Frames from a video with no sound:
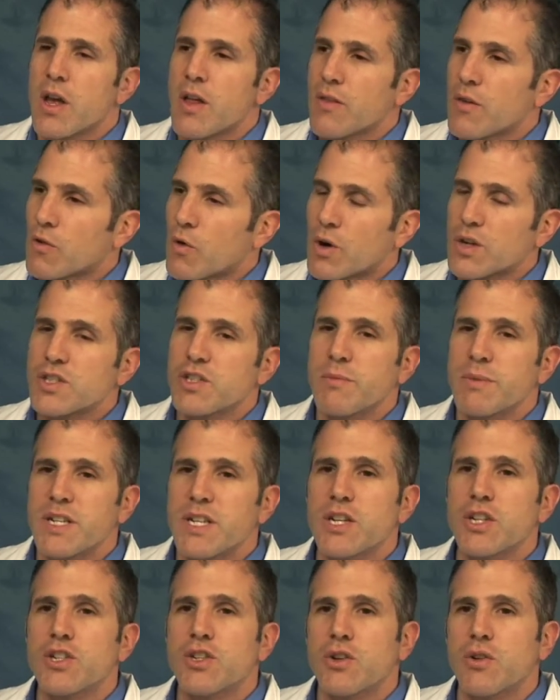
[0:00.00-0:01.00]
There are some
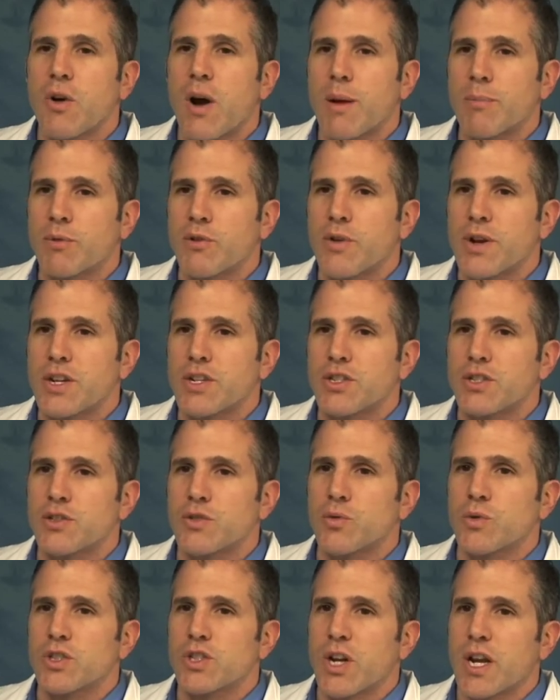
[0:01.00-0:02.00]
additional
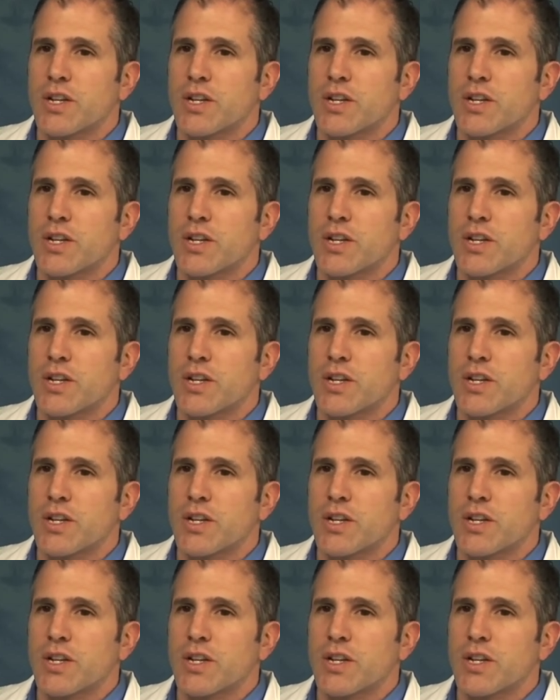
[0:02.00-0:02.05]
operations which